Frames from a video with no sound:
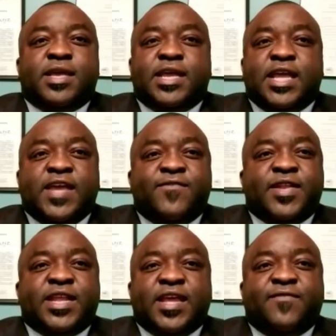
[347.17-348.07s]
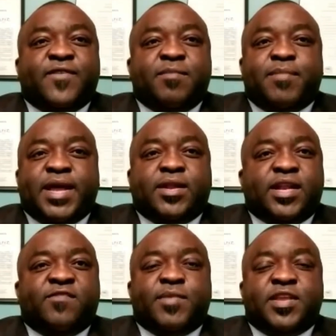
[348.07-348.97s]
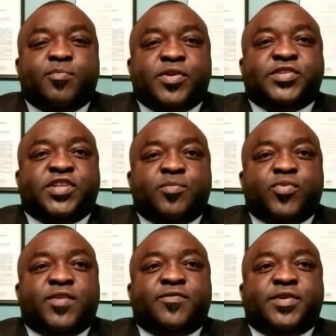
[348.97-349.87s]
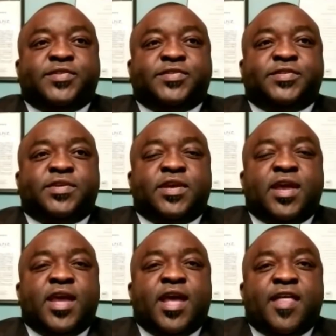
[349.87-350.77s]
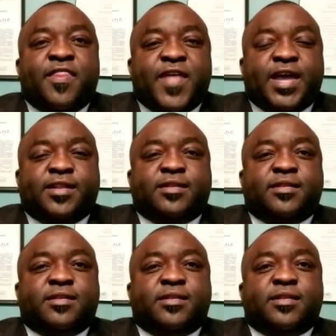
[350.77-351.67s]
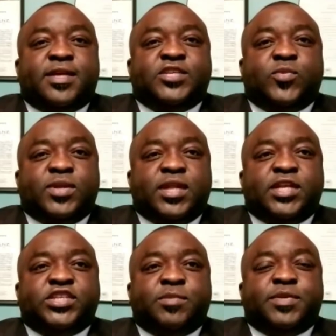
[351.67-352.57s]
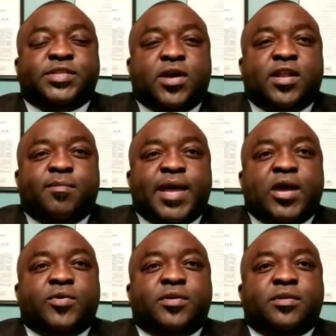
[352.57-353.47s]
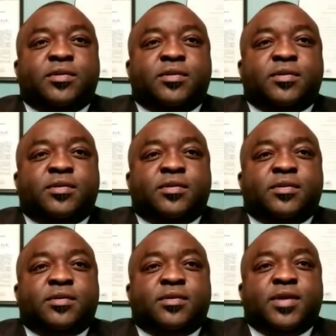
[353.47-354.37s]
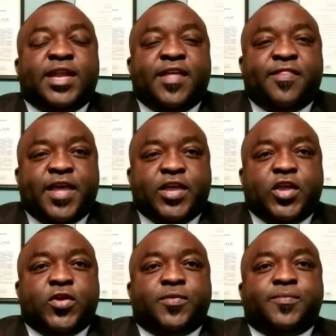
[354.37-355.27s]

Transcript: even if it might not have been your personal preference. That is what leadership is all about. And I thank you.